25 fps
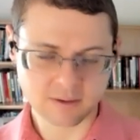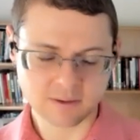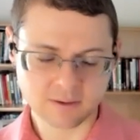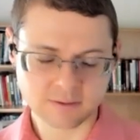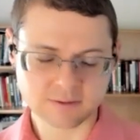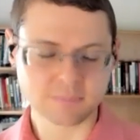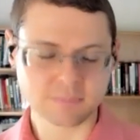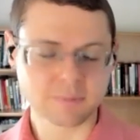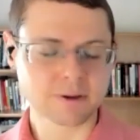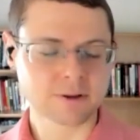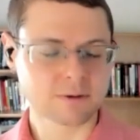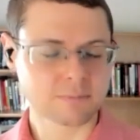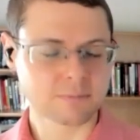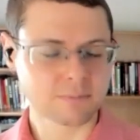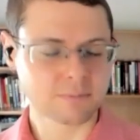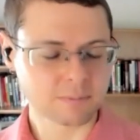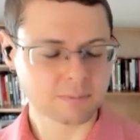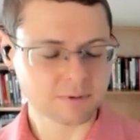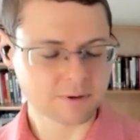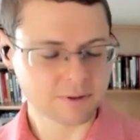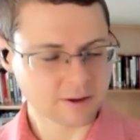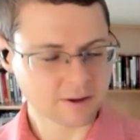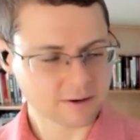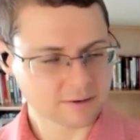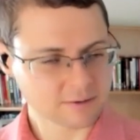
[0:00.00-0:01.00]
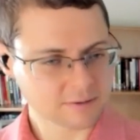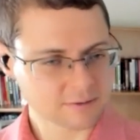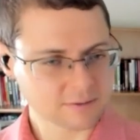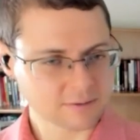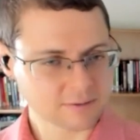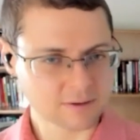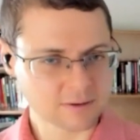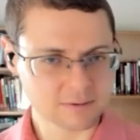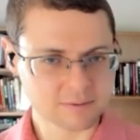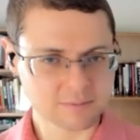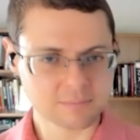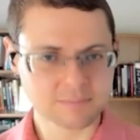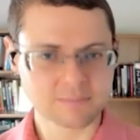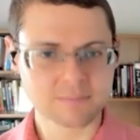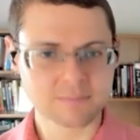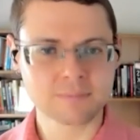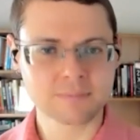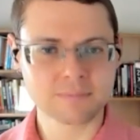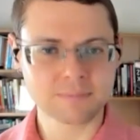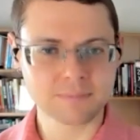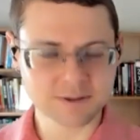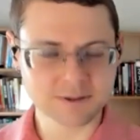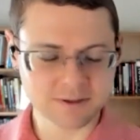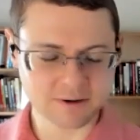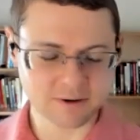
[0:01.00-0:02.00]
So might remember that you
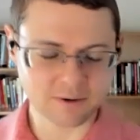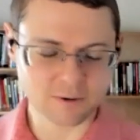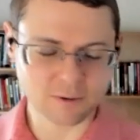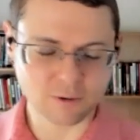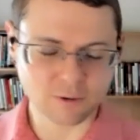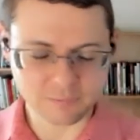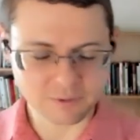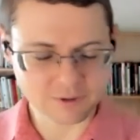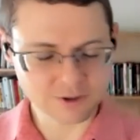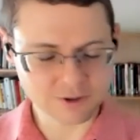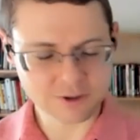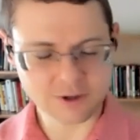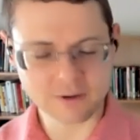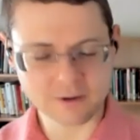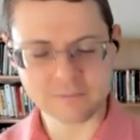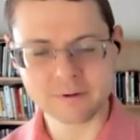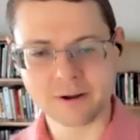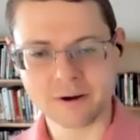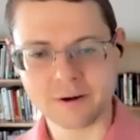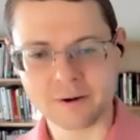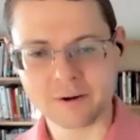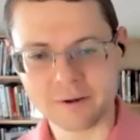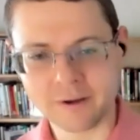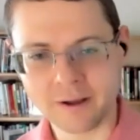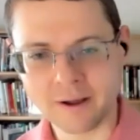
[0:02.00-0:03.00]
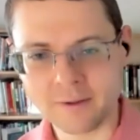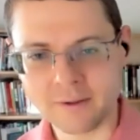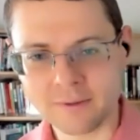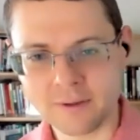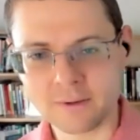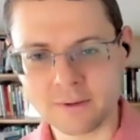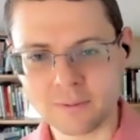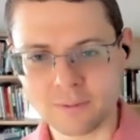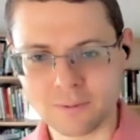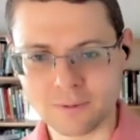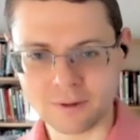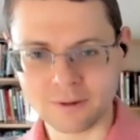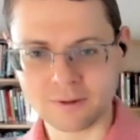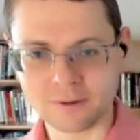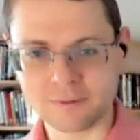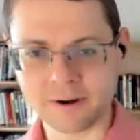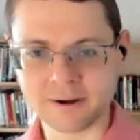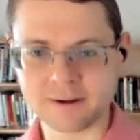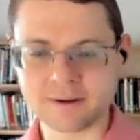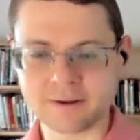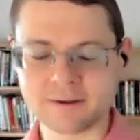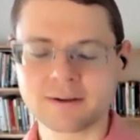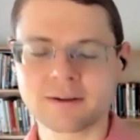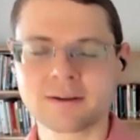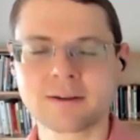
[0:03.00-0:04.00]
know, Mr. Gorbachev tear down that wall,
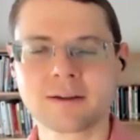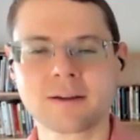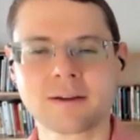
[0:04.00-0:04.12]
right?